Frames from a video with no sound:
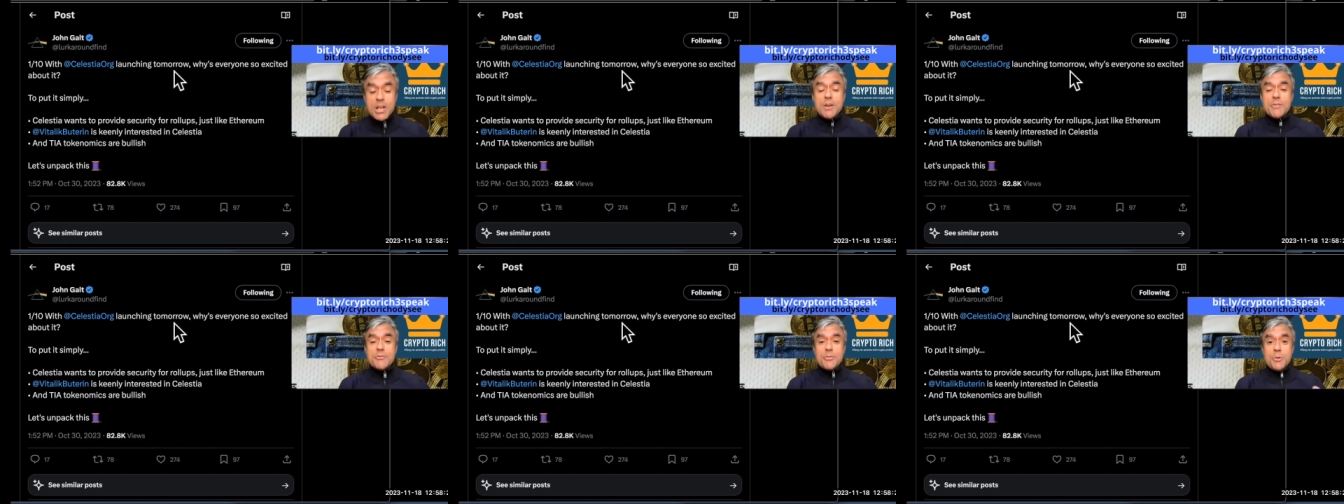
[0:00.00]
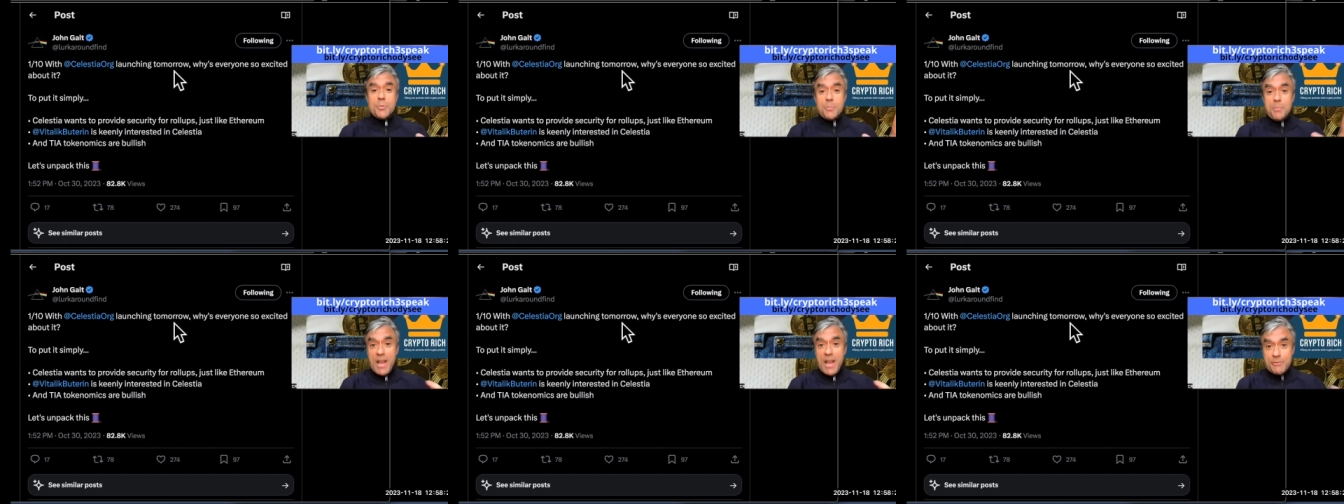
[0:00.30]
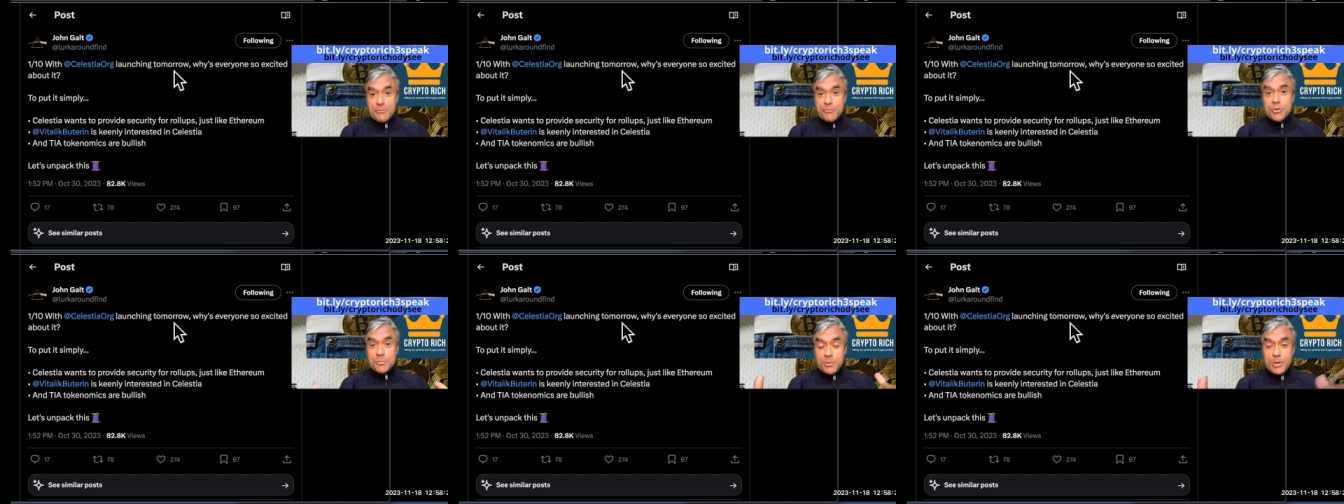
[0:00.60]
for
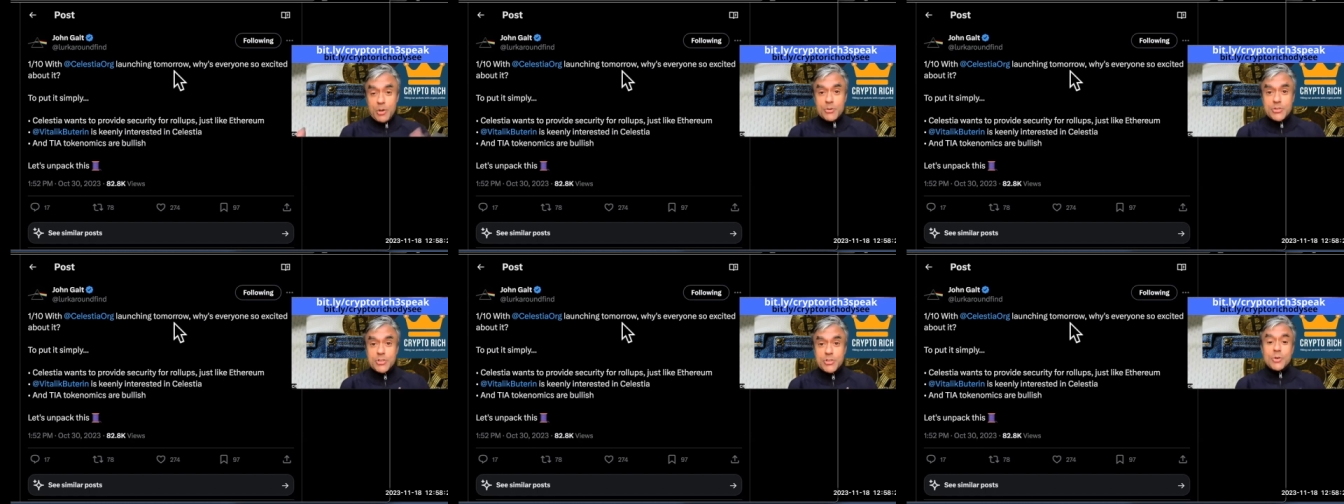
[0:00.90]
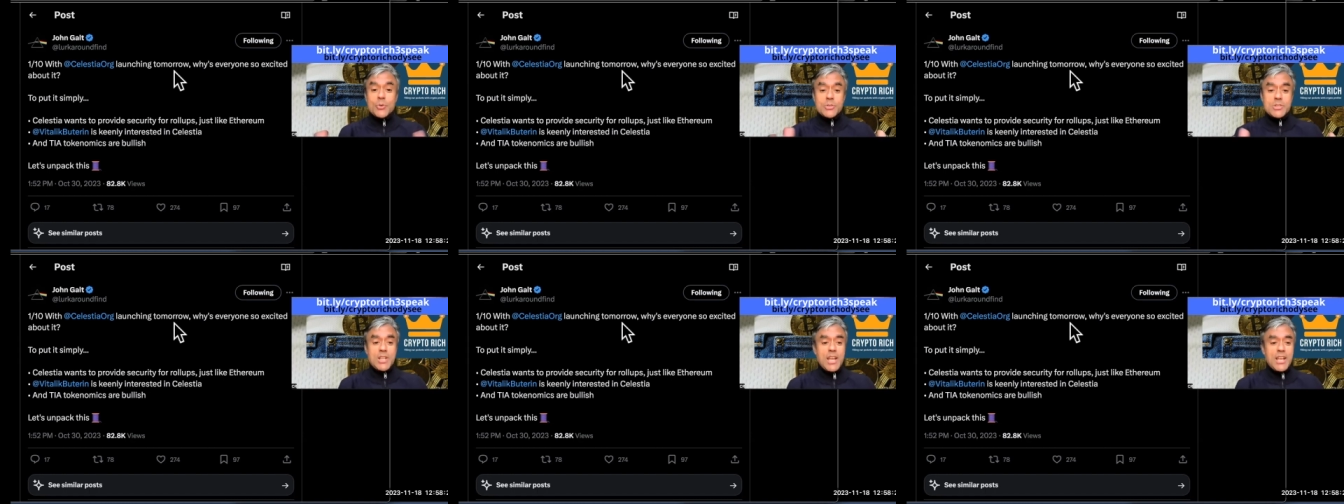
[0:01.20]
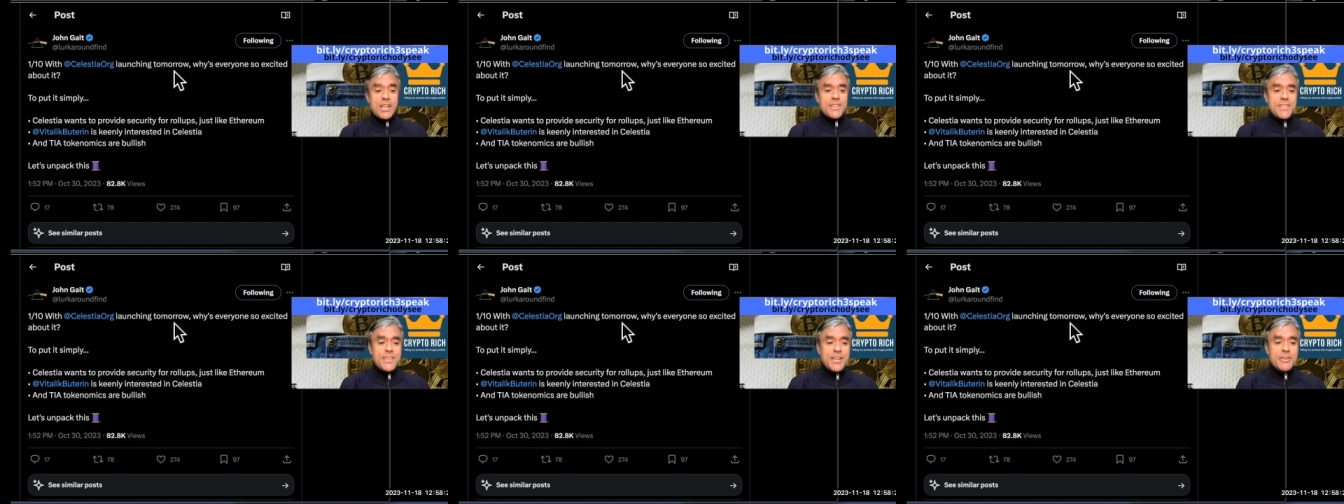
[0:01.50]
platform protocols like
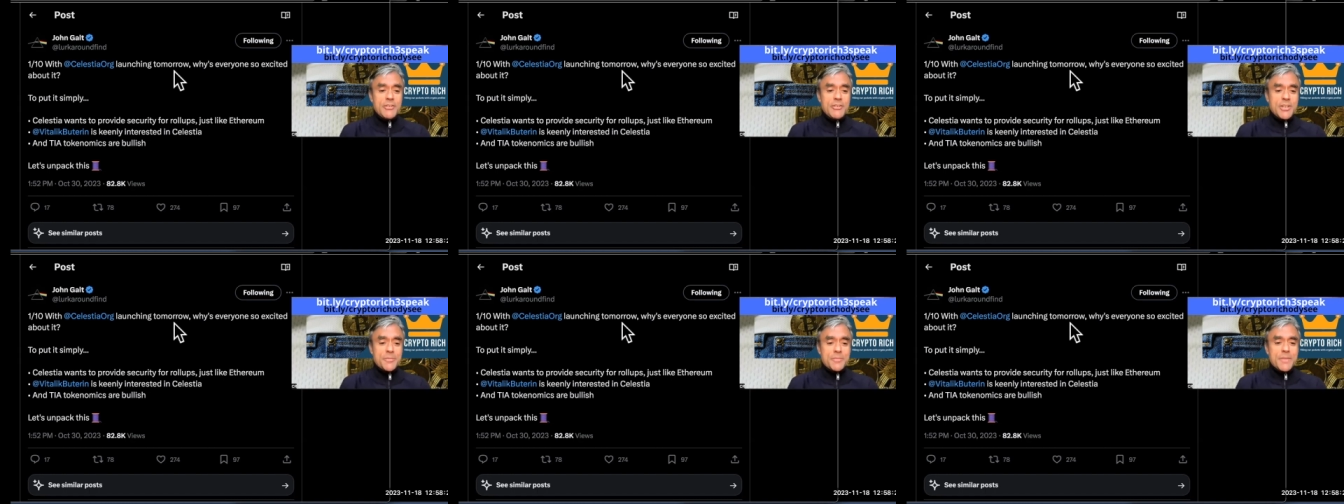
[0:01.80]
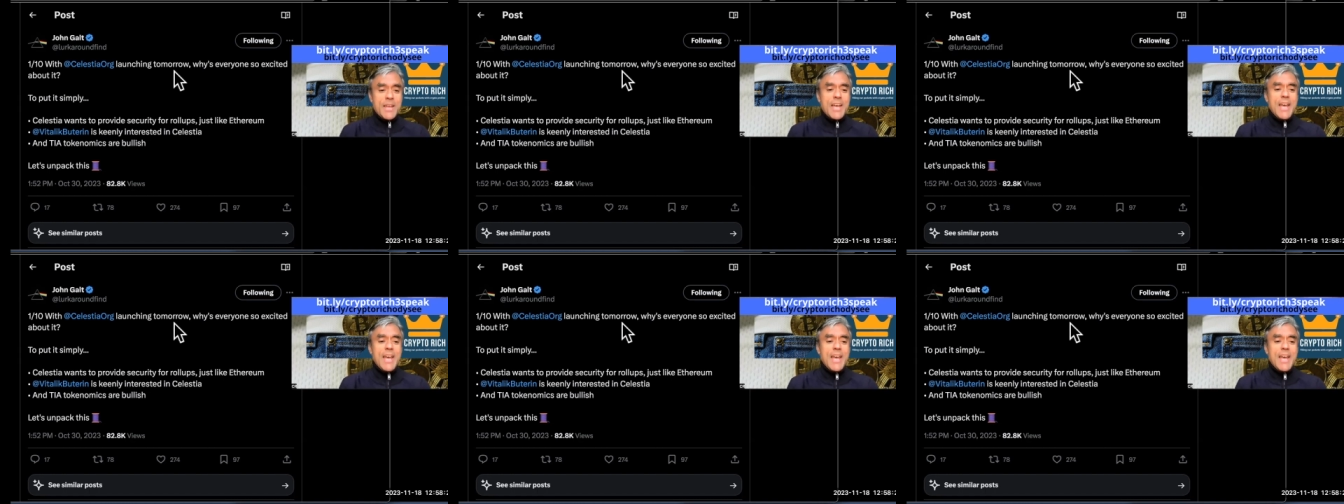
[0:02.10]
Ethereum.